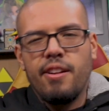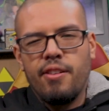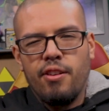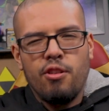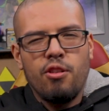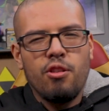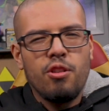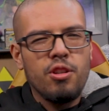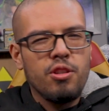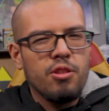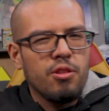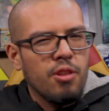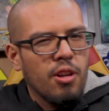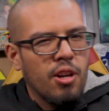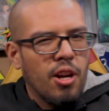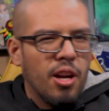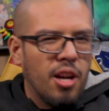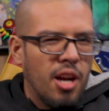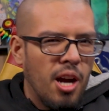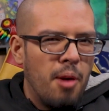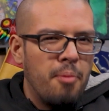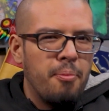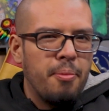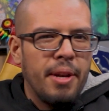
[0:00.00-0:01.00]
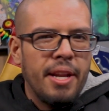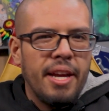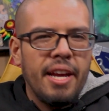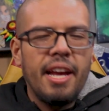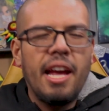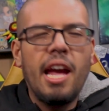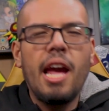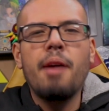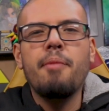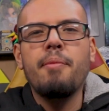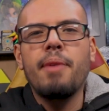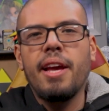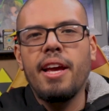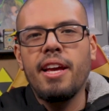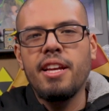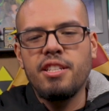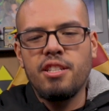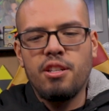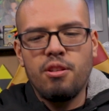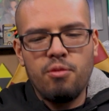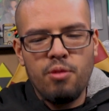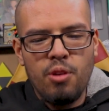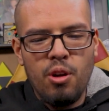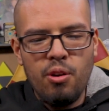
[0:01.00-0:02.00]
and of course accompanying him is
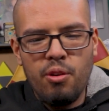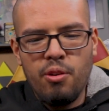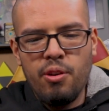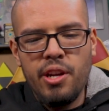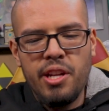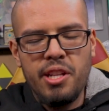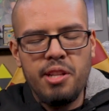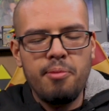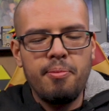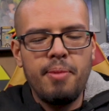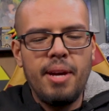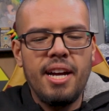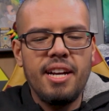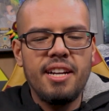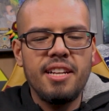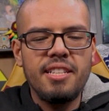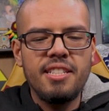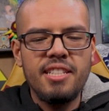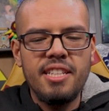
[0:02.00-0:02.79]
Grogu in the back